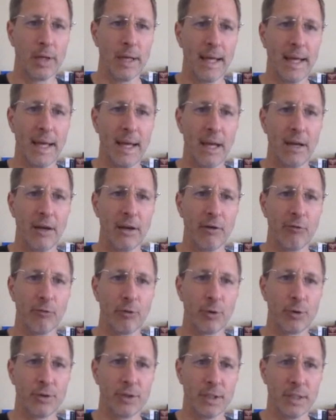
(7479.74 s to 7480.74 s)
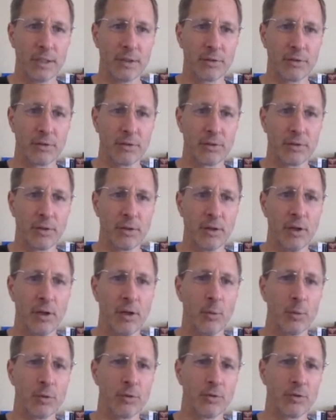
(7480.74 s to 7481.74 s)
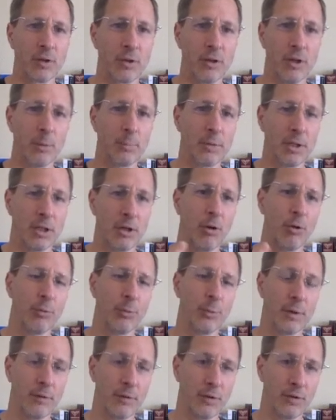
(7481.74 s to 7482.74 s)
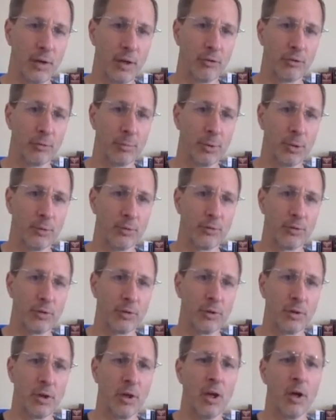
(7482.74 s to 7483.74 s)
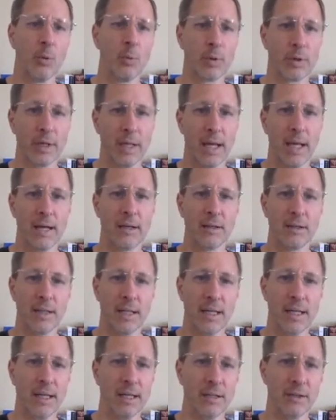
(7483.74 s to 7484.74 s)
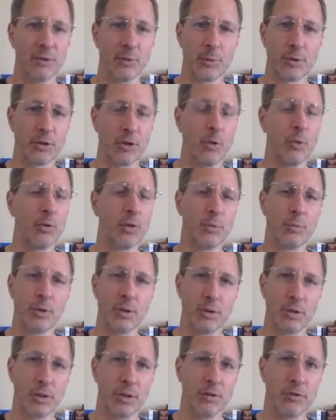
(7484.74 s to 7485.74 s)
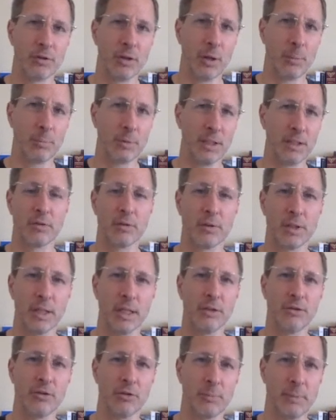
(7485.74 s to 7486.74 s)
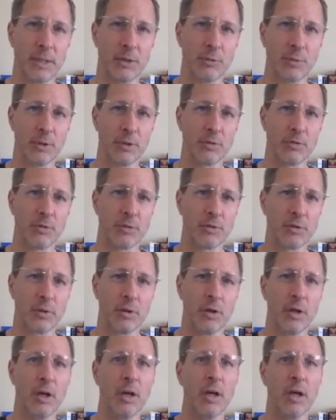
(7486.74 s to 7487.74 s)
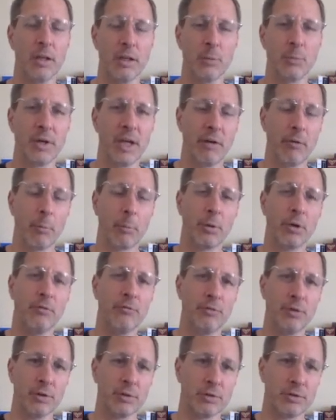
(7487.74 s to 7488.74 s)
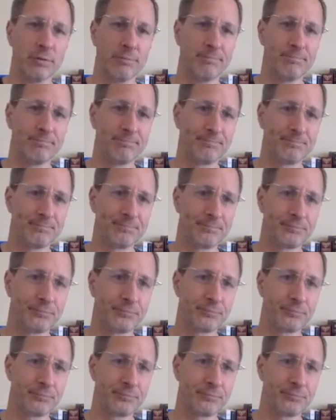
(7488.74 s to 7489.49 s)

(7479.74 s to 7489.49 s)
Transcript: We're going to add vertex, which is going to update all three of these attributes. We're going to add an edge, which only really needs to update the edges matrix. And then we have a print function.